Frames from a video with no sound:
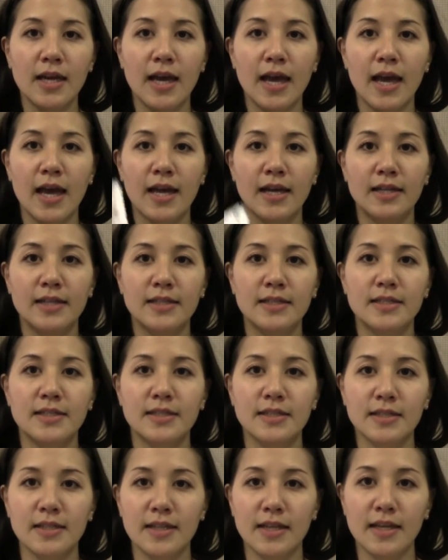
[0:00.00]

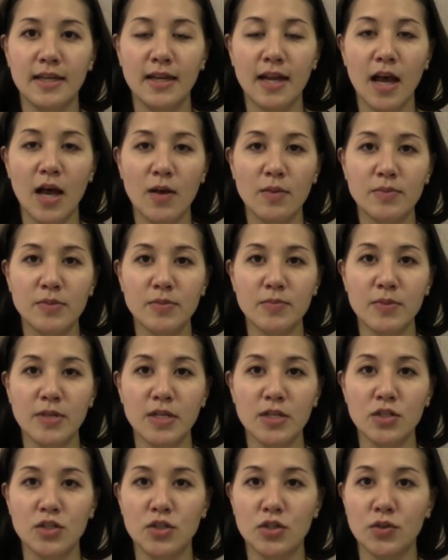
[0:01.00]
and it helps
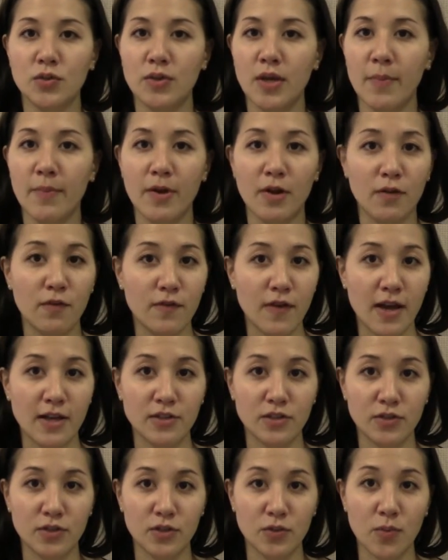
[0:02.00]
me to get better
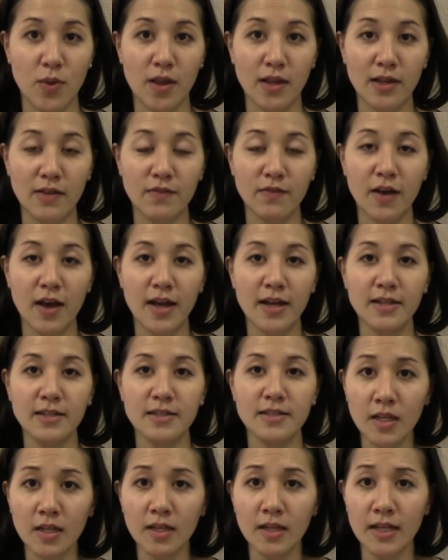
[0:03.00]
faster as well, I
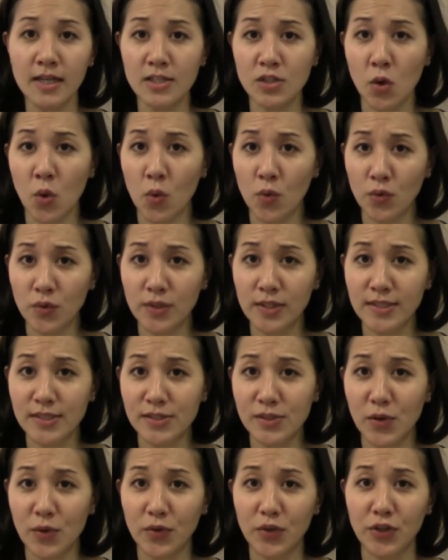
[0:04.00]
find. It's
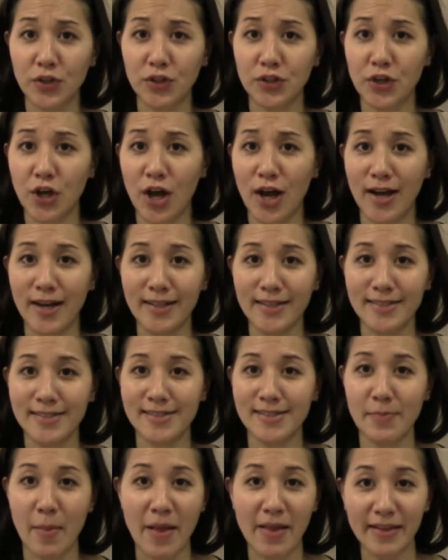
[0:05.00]
odorless, so you're not
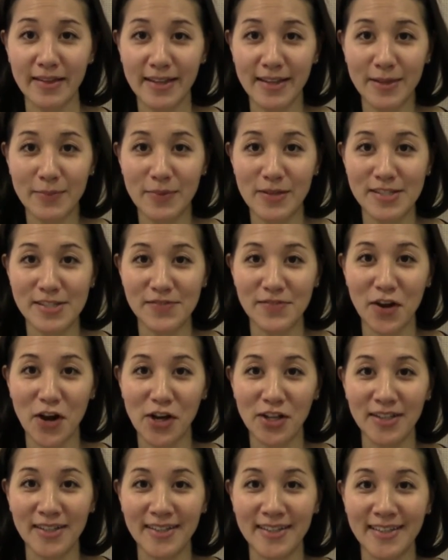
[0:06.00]
smelling like a piece of
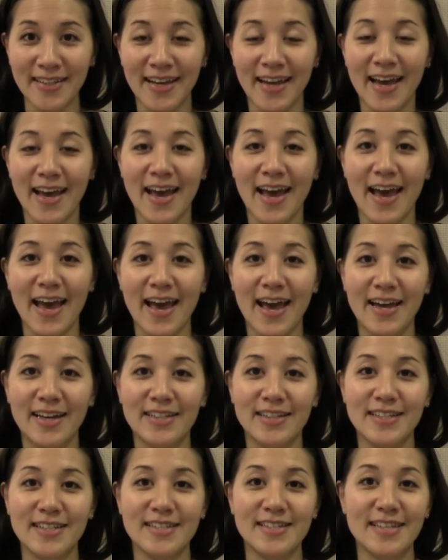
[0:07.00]
garlic,
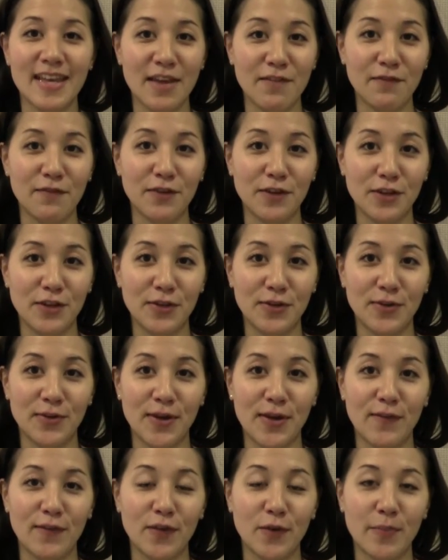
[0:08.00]
and it's safe for you
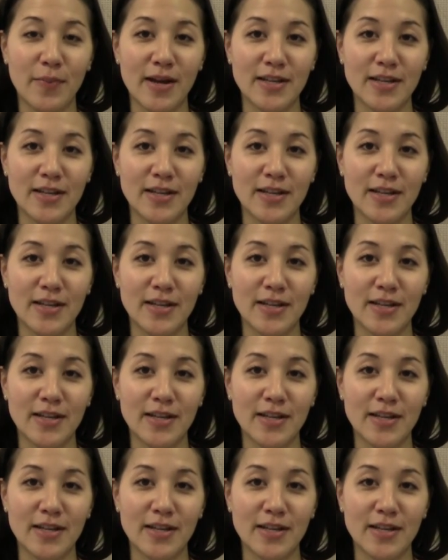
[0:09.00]
if you're